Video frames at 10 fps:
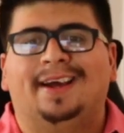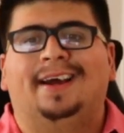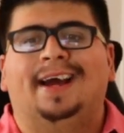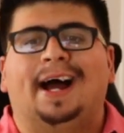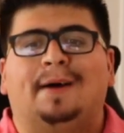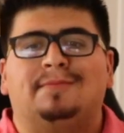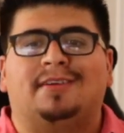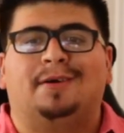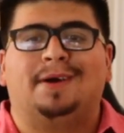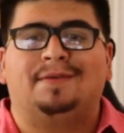Um,
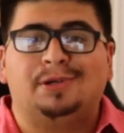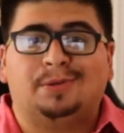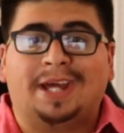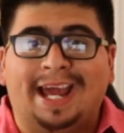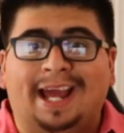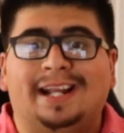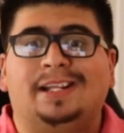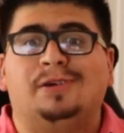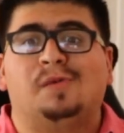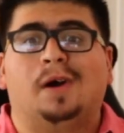so if you can and
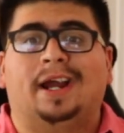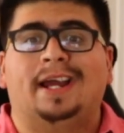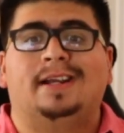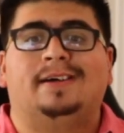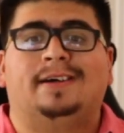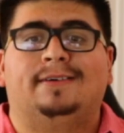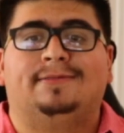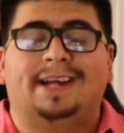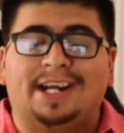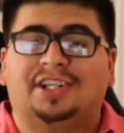you can uh,
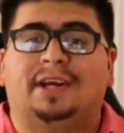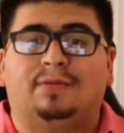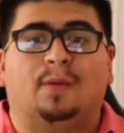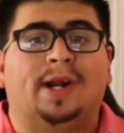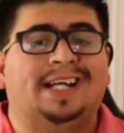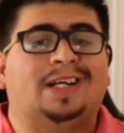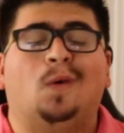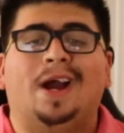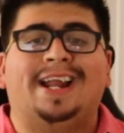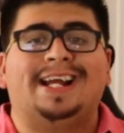financially afford it, go
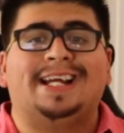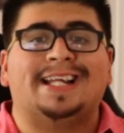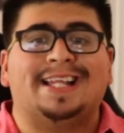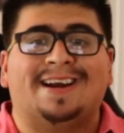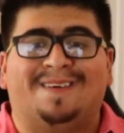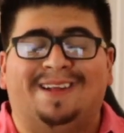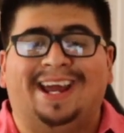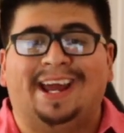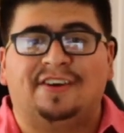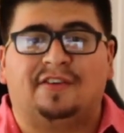ahead and get that
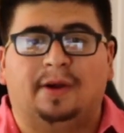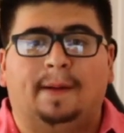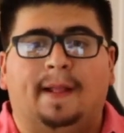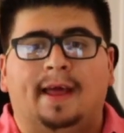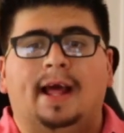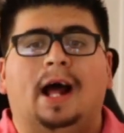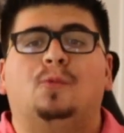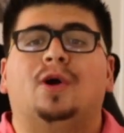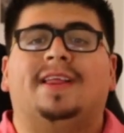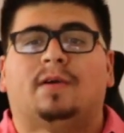early entry. Um,
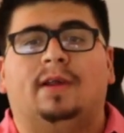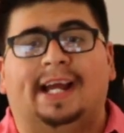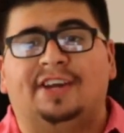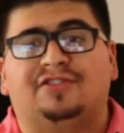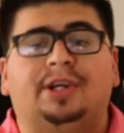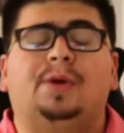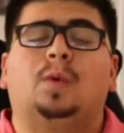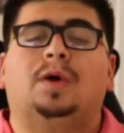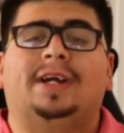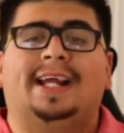with that early entry, you
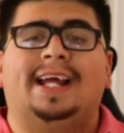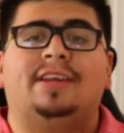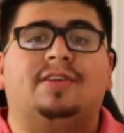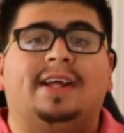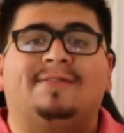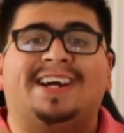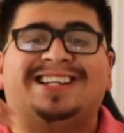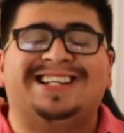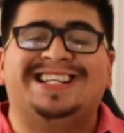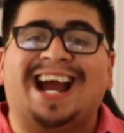will get into the event
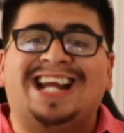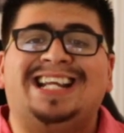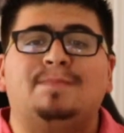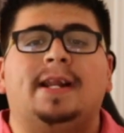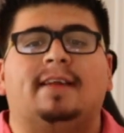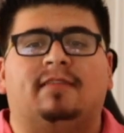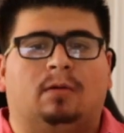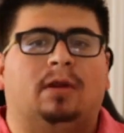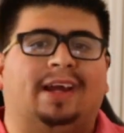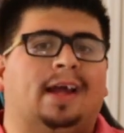90 minutes
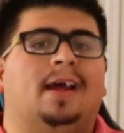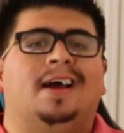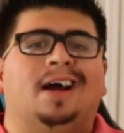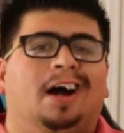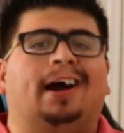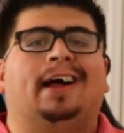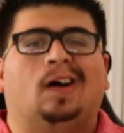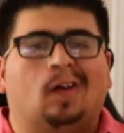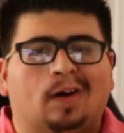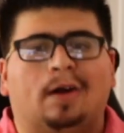early
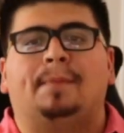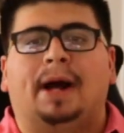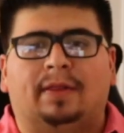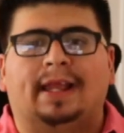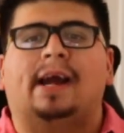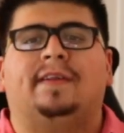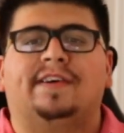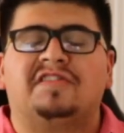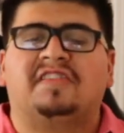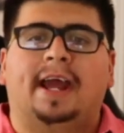or about there,
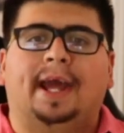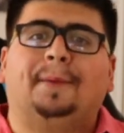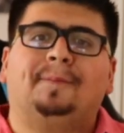they're saying.